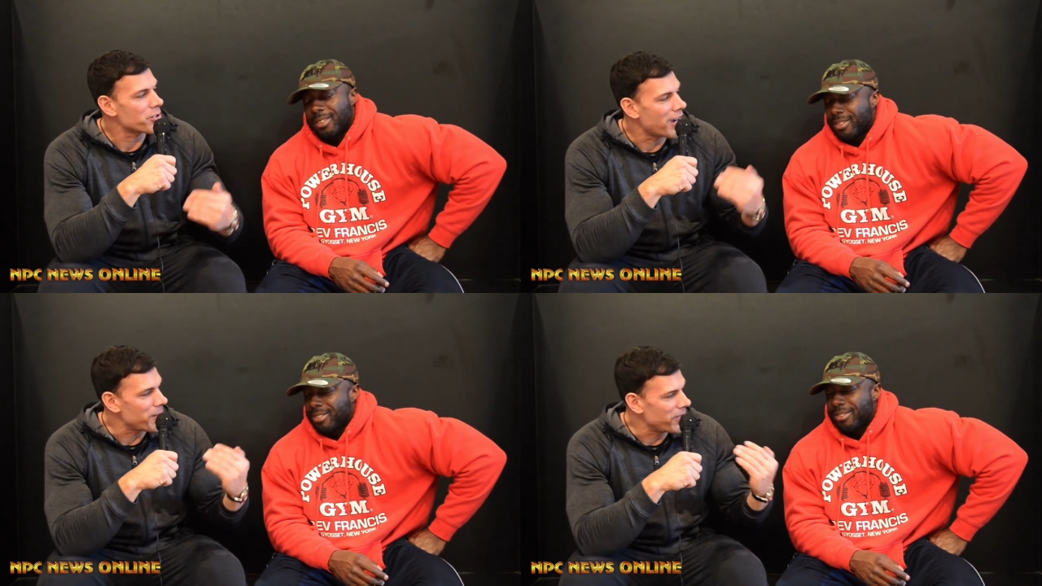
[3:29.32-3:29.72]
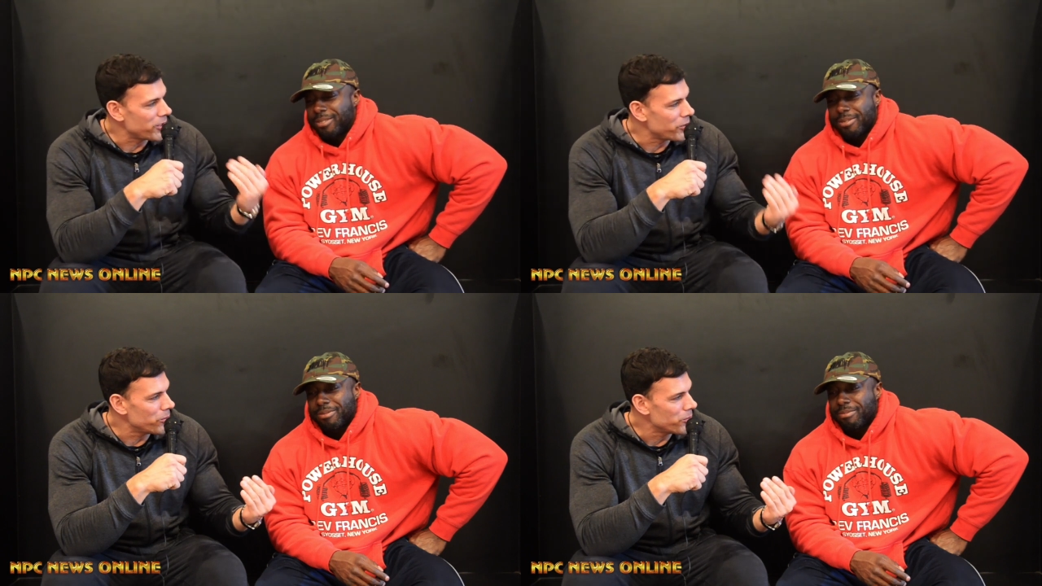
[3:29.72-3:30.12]
Speaker 1: time that
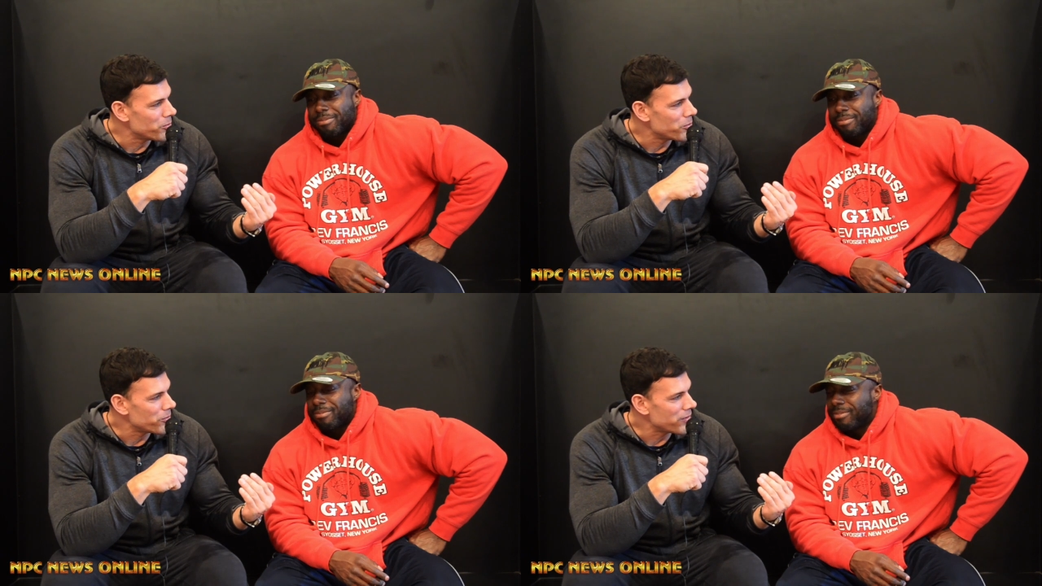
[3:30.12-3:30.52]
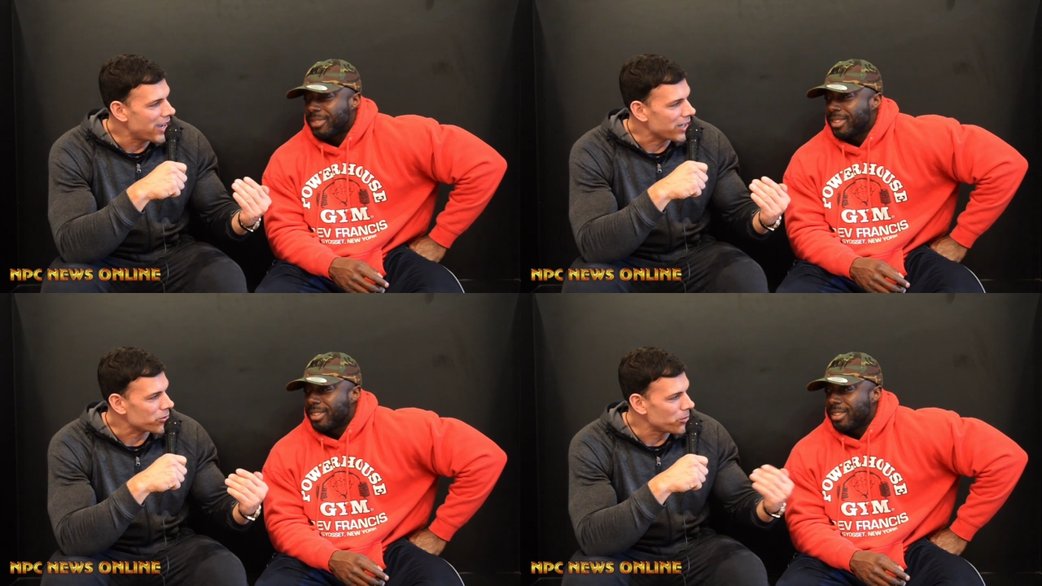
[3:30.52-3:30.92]
you
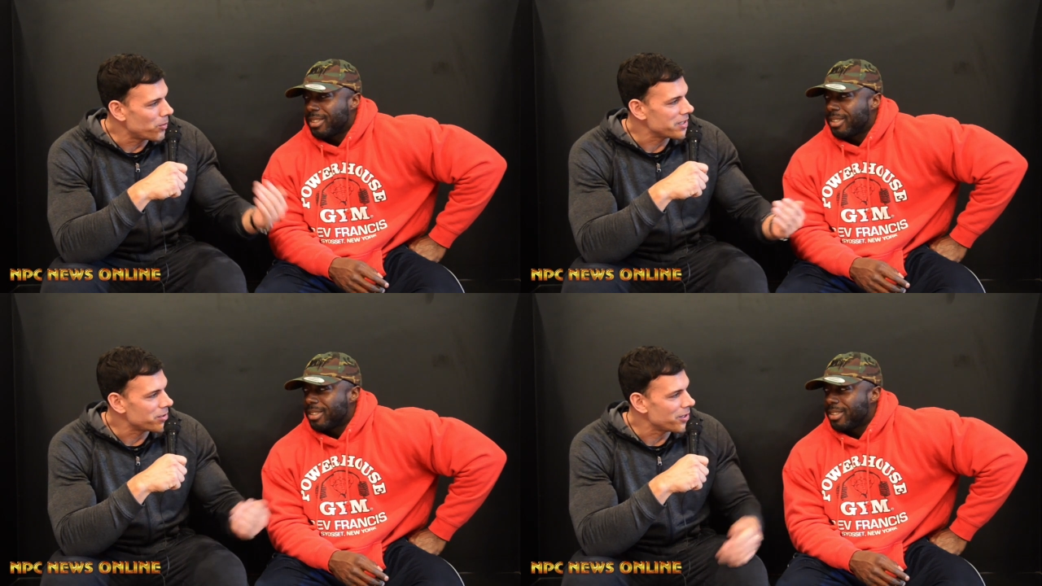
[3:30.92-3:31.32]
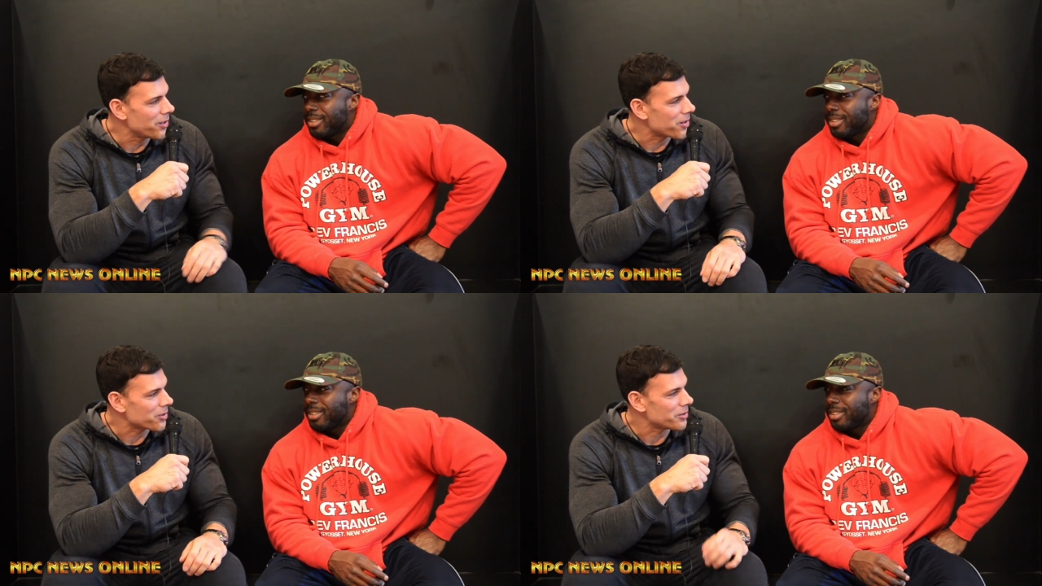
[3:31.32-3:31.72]
Speaker 2: actually went to the
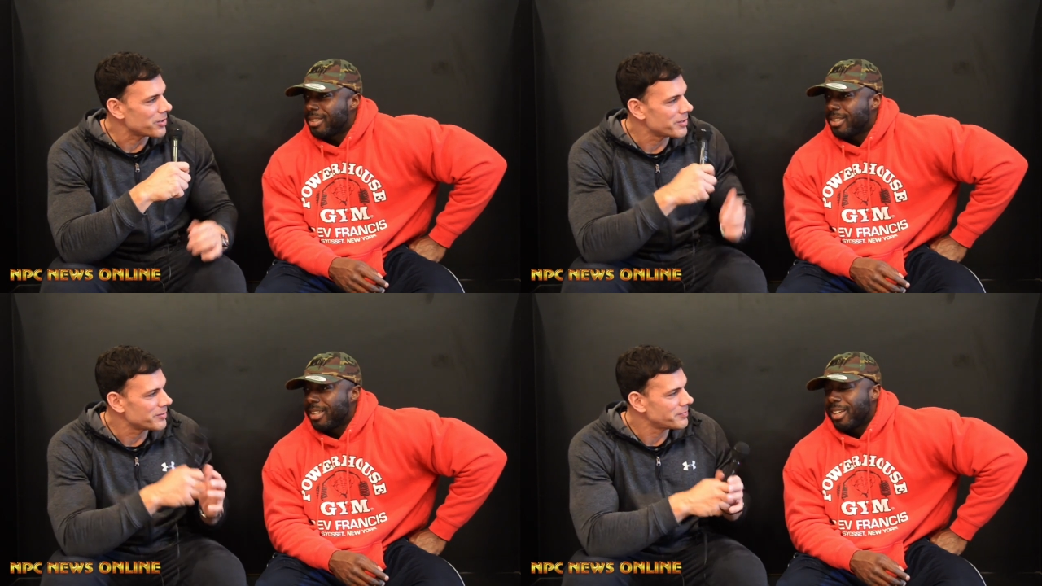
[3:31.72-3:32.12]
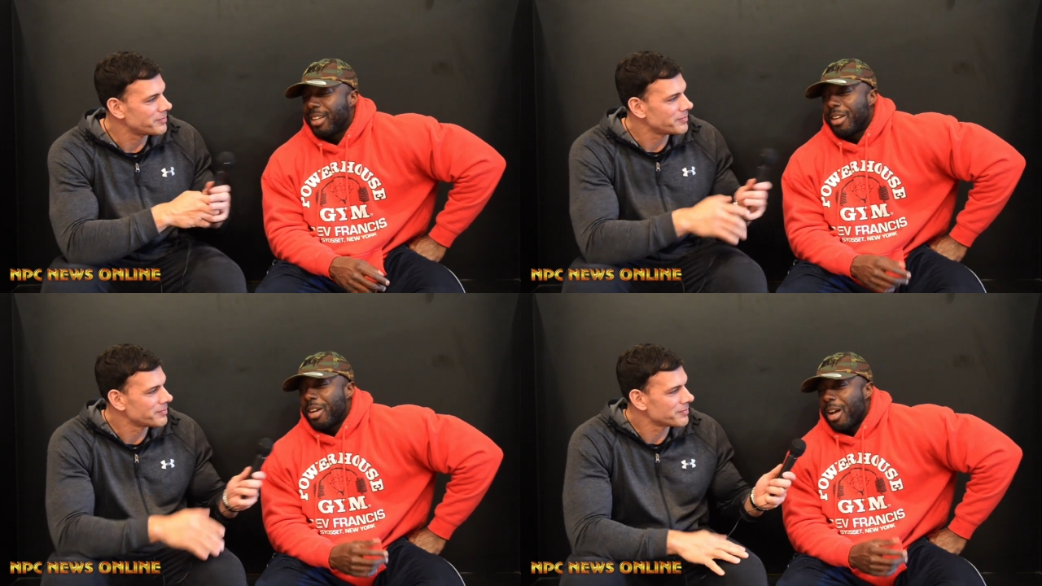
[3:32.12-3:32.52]
Arnold?
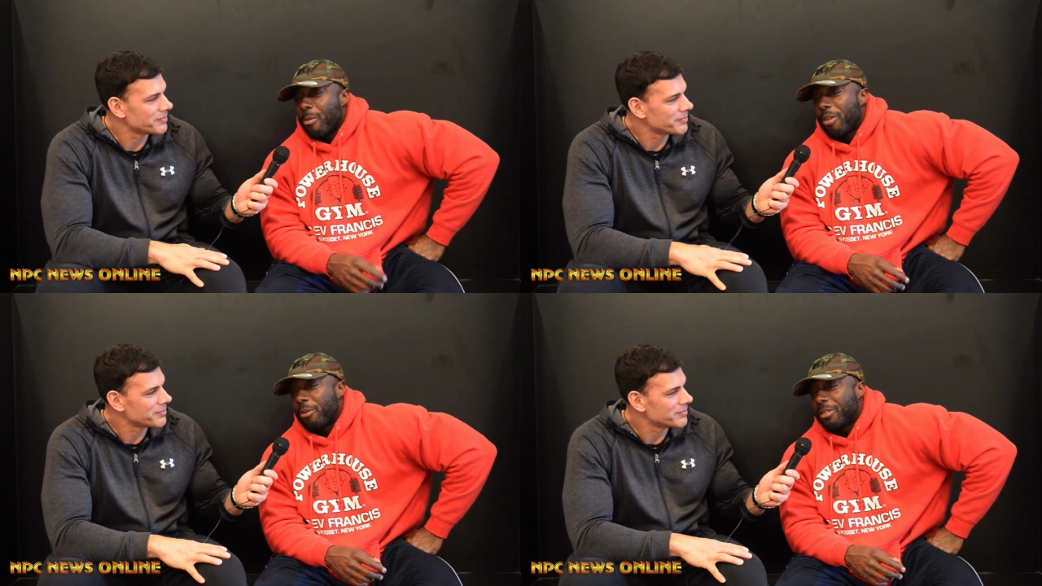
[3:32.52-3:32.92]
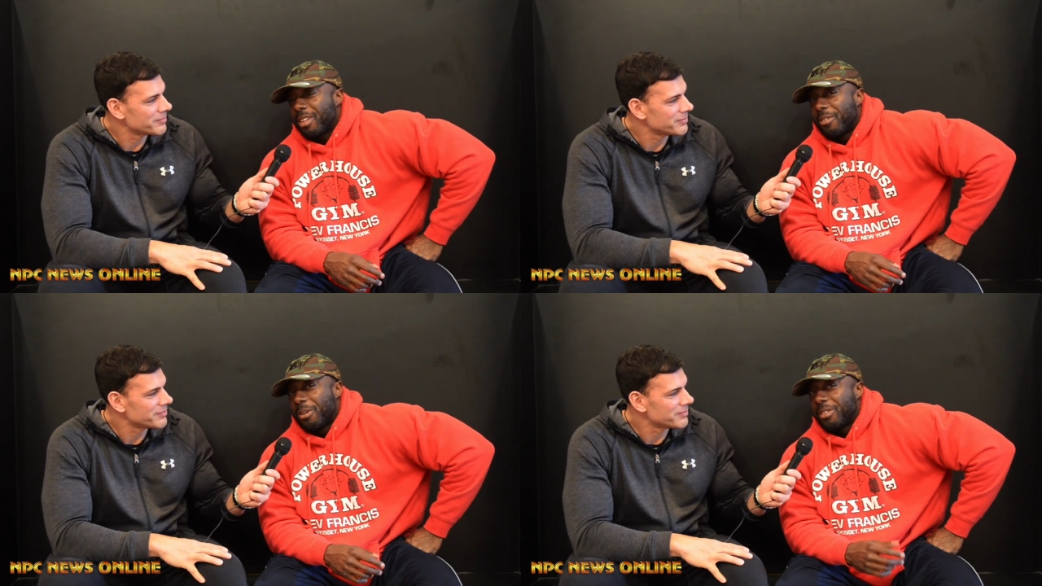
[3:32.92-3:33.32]
My first
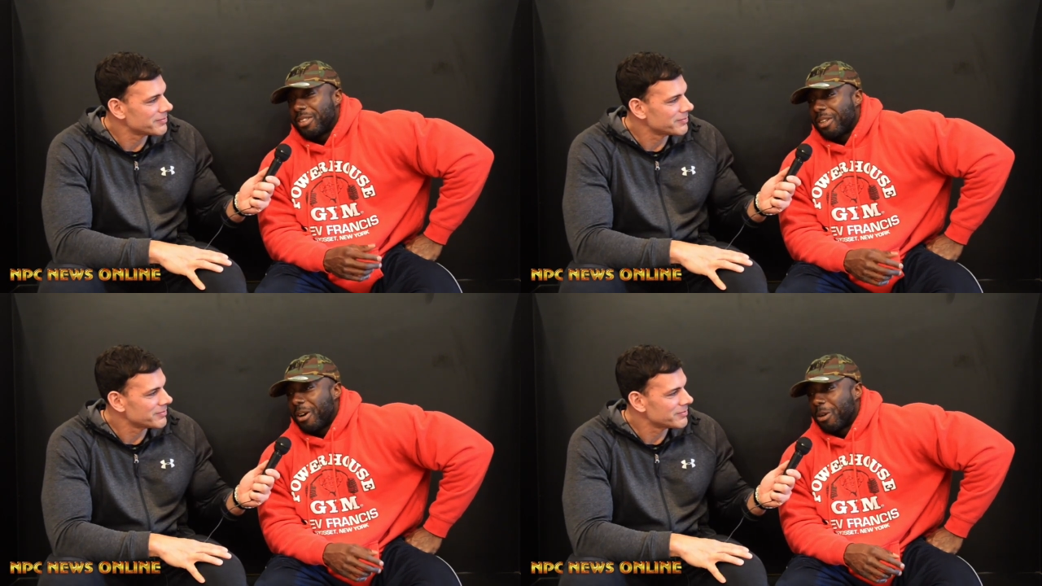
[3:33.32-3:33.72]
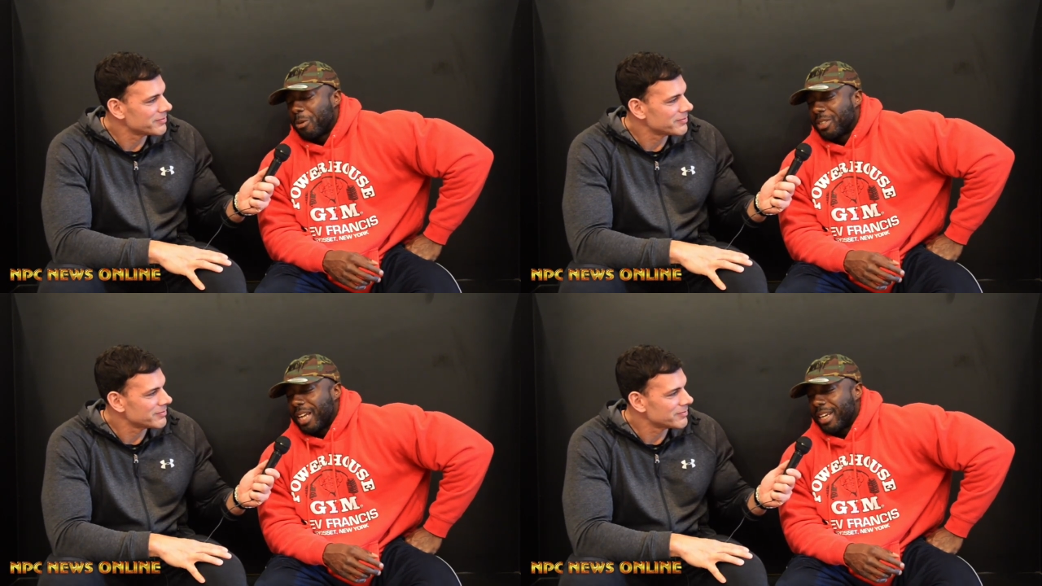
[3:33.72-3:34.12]
time going to the Arnold
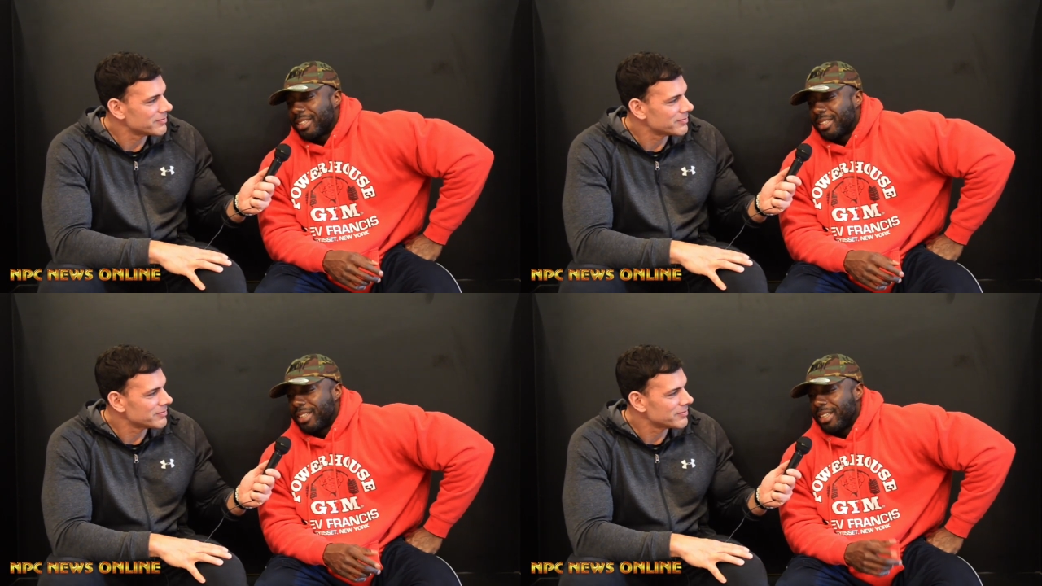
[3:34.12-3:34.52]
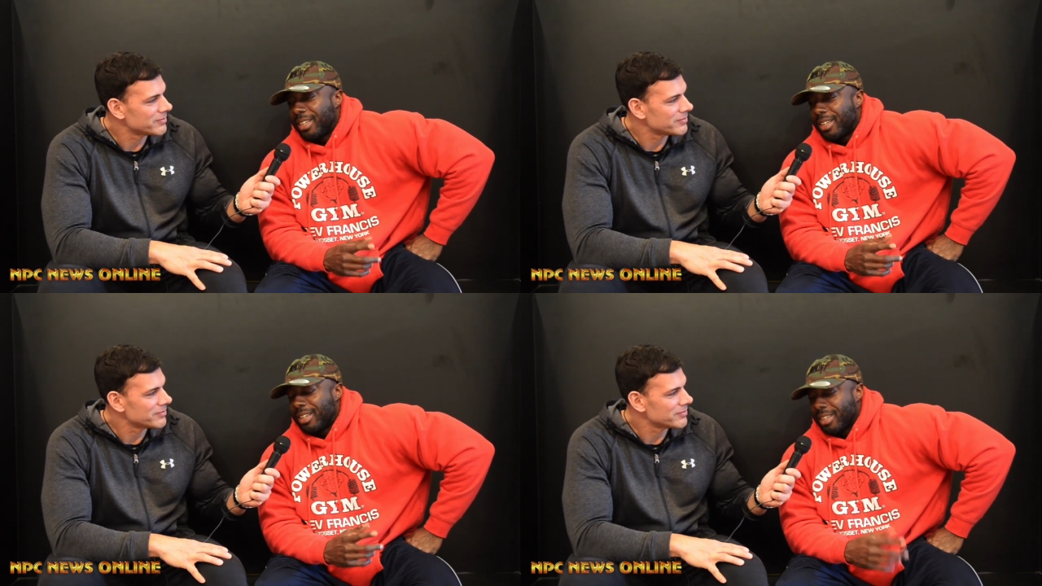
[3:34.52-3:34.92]
was actually
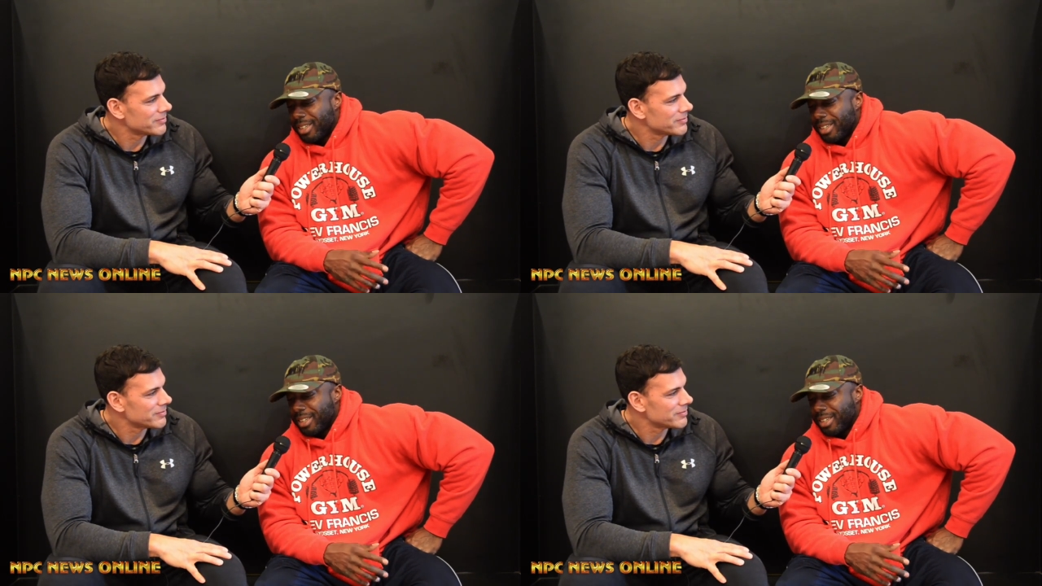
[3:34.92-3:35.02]
uh,